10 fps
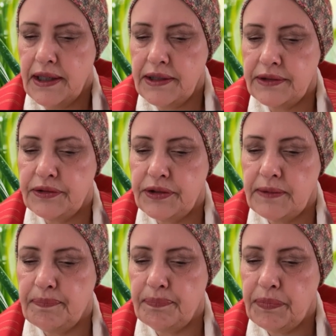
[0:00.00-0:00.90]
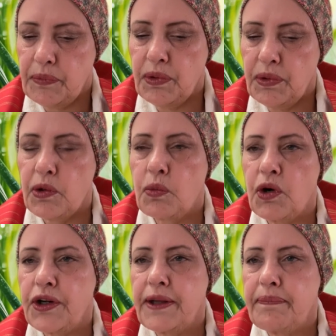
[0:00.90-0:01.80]
and um, we were
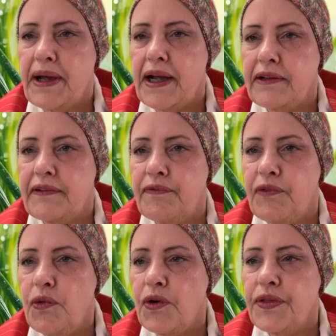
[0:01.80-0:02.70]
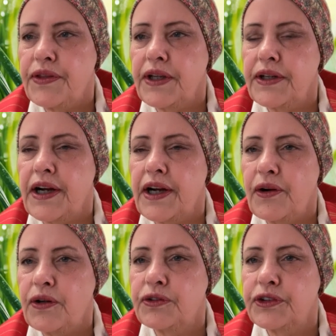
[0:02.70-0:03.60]
working back and forth and then i
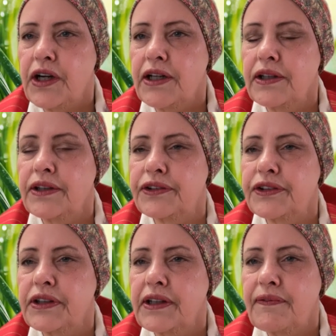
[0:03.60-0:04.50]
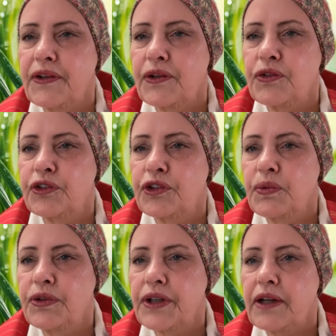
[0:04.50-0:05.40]
heard silence and i figured she
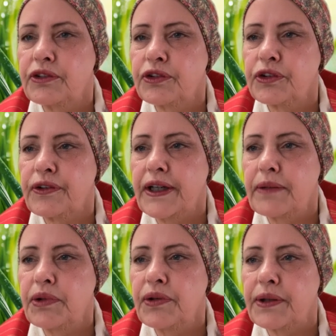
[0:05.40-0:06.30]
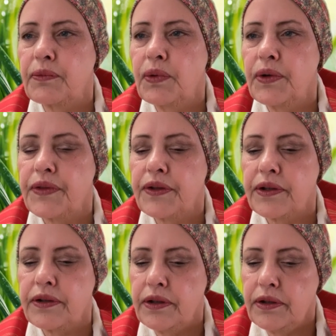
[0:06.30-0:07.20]
was out scrambling with
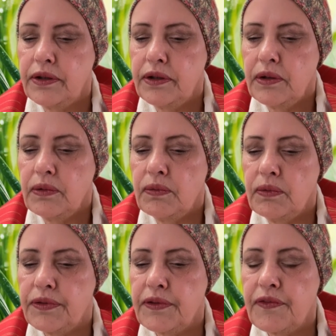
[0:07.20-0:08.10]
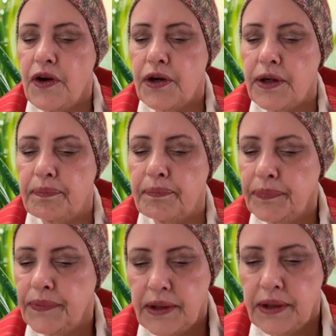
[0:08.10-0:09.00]
the with the farm
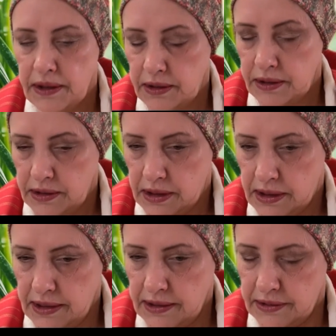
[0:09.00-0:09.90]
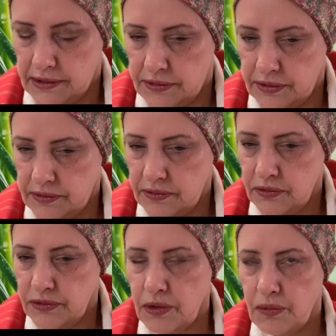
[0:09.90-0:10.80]
and
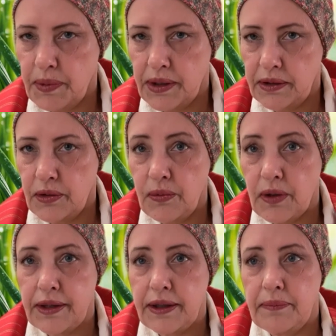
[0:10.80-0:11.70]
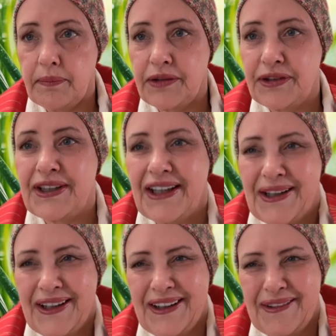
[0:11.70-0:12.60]
so being who i am i said
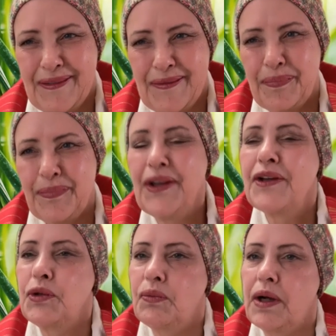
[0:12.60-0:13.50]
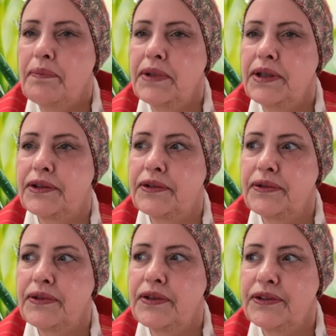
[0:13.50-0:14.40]
you want me to
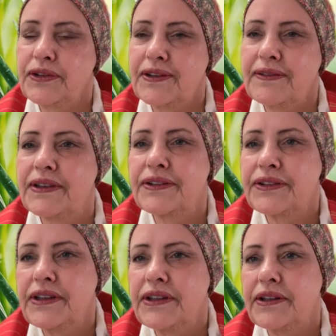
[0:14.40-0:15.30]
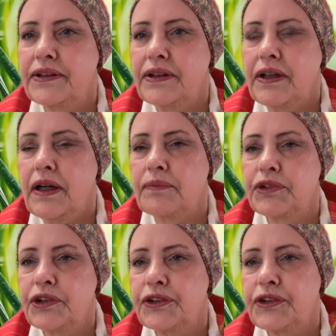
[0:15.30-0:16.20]
do the service and um,
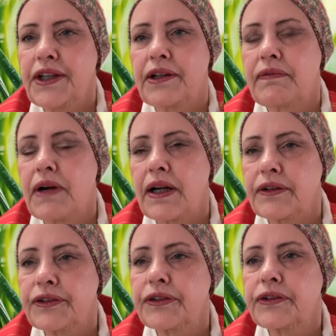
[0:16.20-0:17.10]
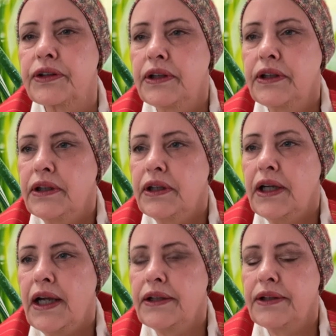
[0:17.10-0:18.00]
just take a rest
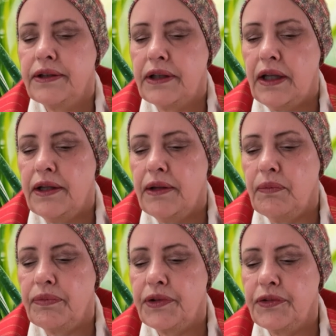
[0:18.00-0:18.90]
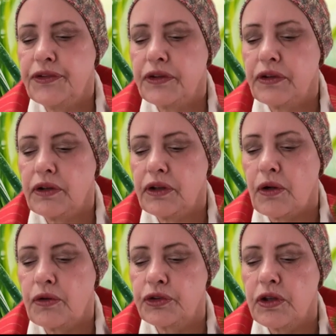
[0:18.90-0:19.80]
and this
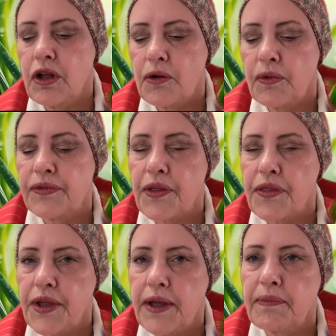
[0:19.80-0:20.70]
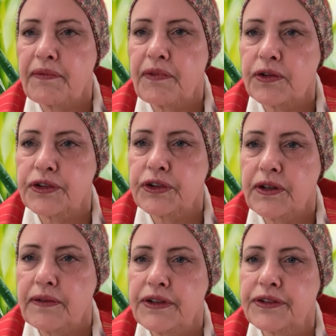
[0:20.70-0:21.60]
goes along with the theme of our
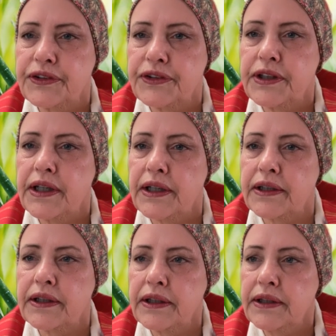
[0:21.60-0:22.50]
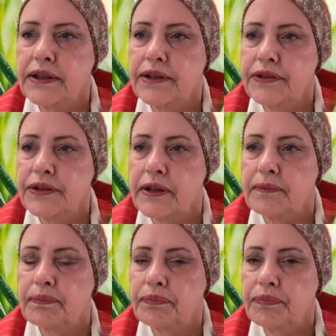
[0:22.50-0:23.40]
service today is
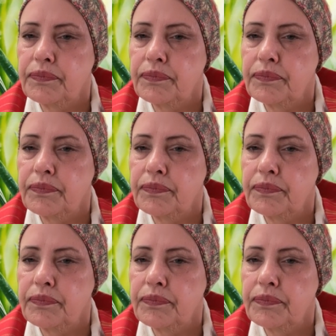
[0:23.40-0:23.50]
um,